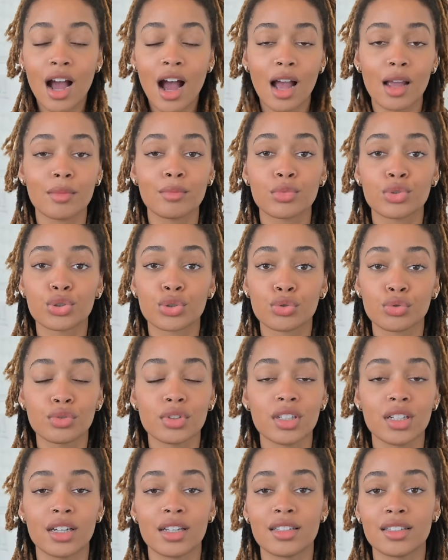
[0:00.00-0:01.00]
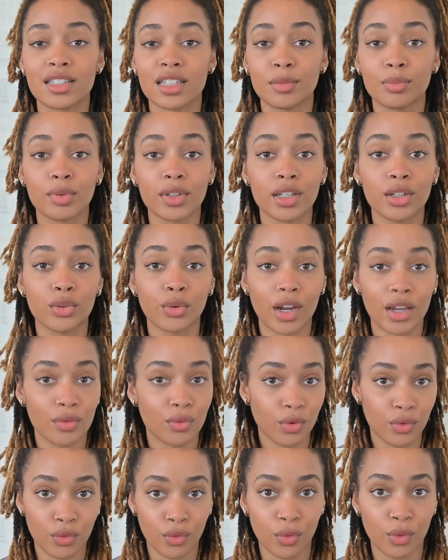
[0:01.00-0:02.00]
I'm truly and deeply
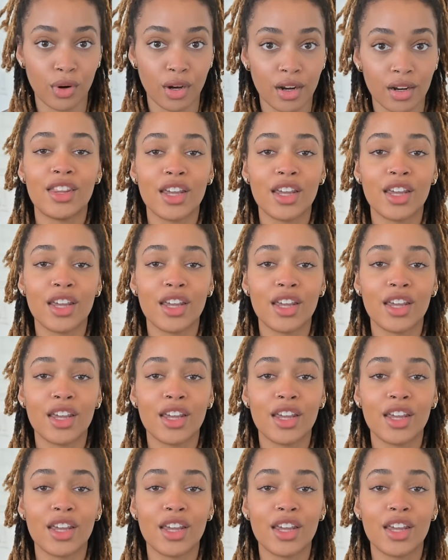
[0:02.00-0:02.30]
grateful for.